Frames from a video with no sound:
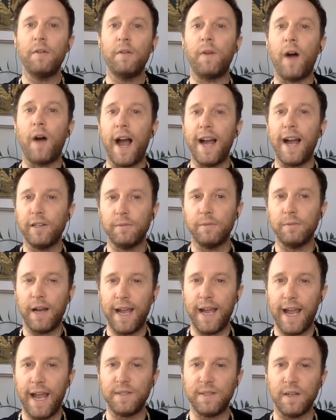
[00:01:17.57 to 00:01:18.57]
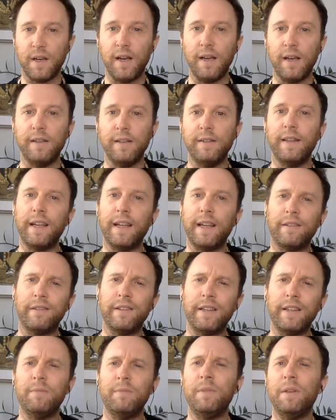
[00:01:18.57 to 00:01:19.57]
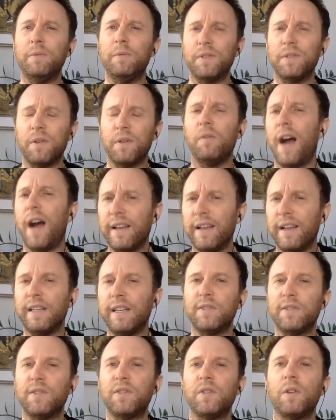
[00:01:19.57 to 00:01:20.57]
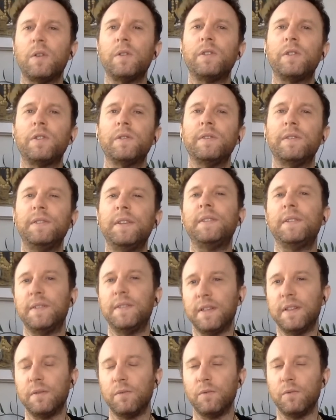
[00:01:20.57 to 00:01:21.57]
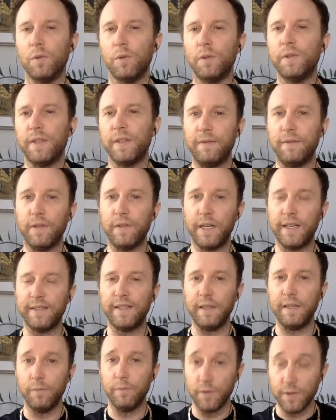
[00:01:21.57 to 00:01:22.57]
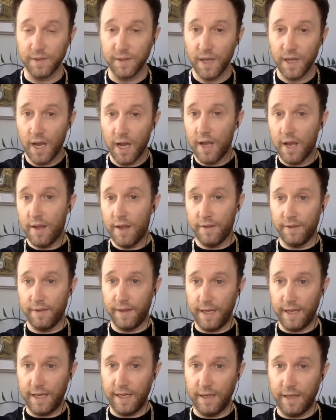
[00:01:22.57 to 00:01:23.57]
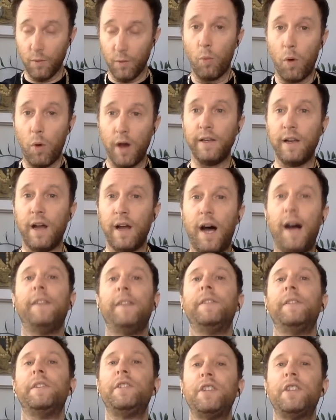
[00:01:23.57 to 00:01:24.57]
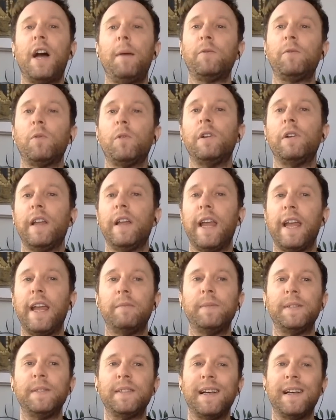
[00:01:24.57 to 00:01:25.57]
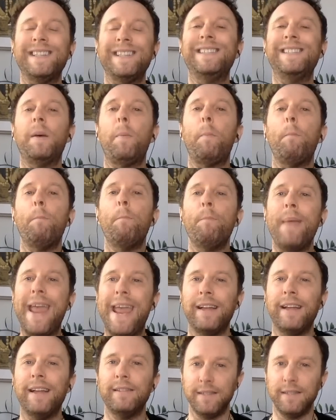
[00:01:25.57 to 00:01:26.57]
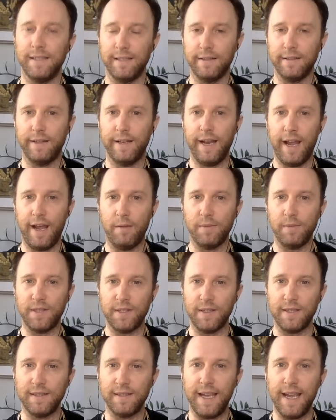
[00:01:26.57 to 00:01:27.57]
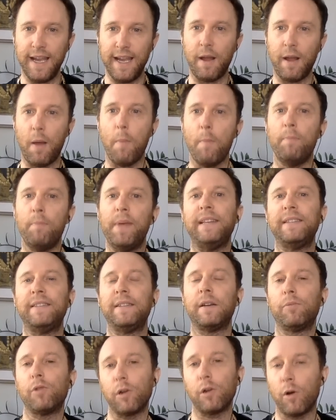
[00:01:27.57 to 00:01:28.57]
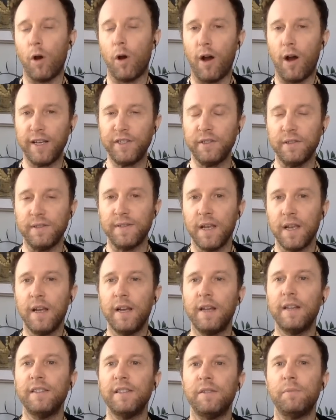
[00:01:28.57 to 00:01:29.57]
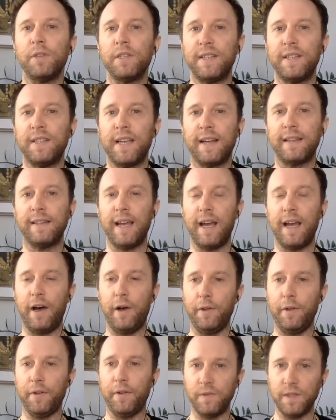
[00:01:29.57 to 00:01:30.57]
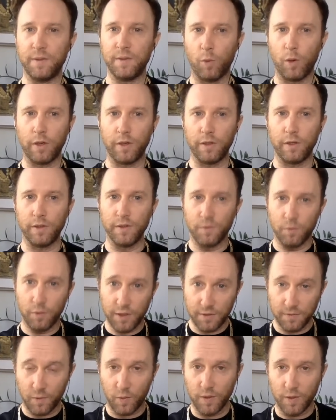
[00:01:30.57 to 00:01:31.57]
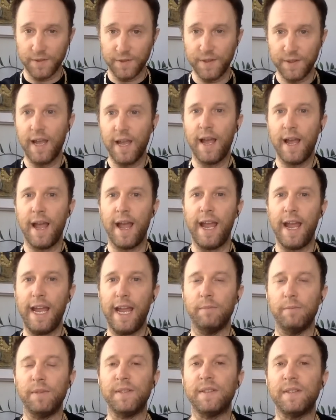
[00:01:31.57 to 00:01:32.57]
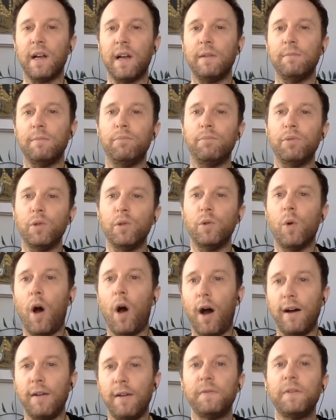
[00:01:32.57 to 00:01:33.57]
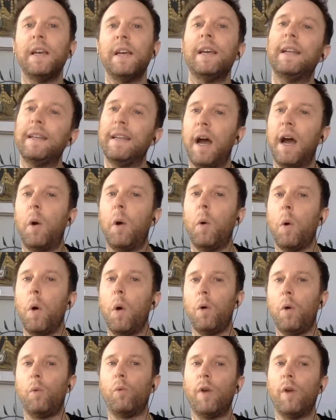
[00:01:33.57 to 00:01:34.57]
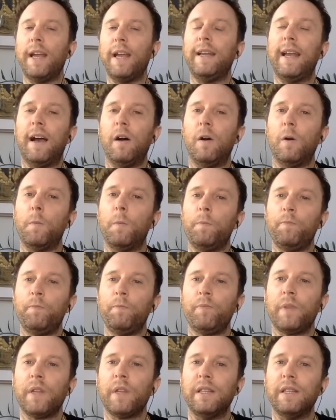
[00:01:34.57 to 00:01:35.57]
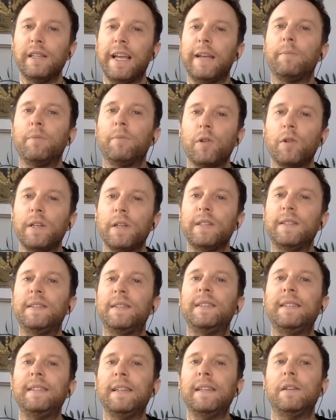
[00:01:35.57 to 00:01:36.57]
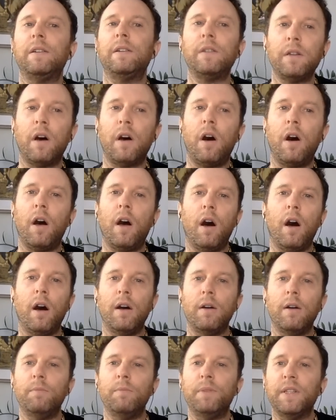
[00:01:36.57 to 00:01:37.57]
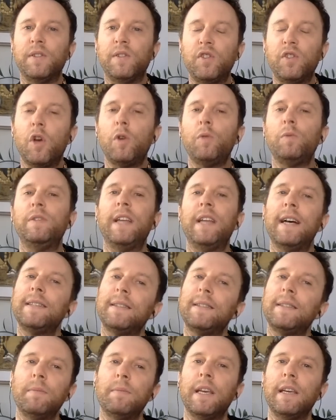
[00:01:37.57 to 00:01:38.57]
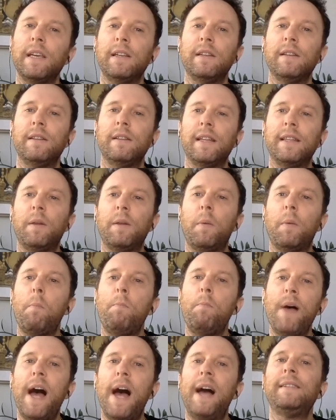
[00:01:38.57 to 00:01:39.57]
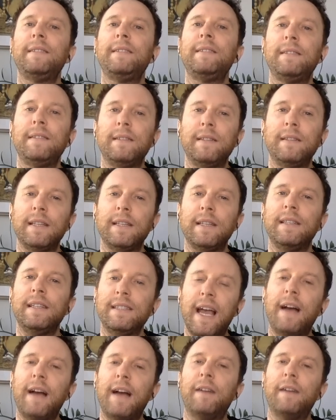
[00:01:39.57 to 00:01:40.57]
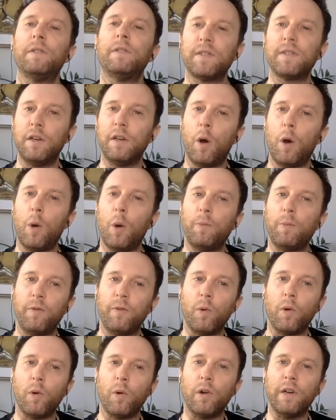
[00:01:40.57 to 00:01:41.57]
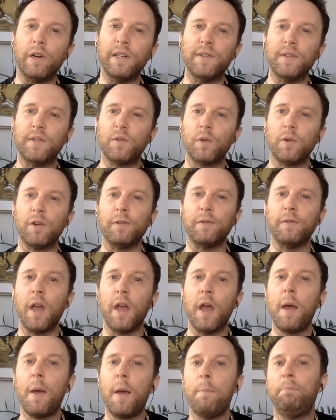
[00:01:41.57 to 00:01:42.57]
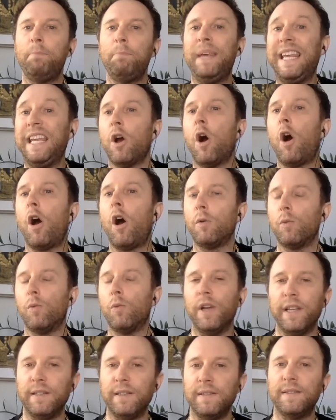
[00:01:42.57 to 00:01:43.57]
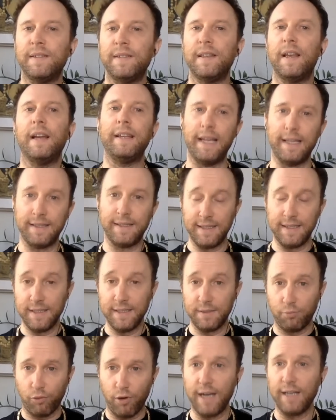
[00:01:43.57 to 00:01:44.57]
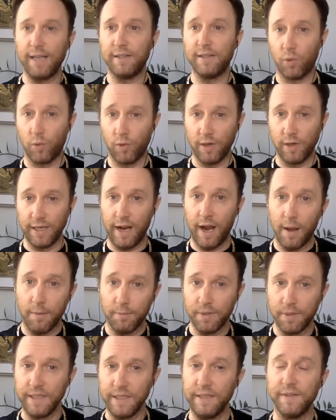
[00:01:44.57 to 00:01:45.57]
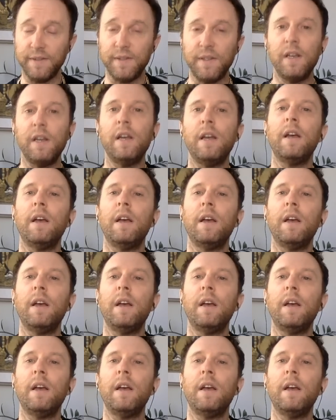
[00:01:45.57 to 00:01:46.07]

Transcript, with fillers: fired by Amazon. They claim he was violating social distancing rules, even as he was the one on the shop floor at Amazon demanding that Amazon take basic precautions to protect the health of its workers, which of course Amazon blew off. Now, right now, labor is still uh, been so decimated that the best that these efforts can hope for is a sort of PR wins against these predatory companies,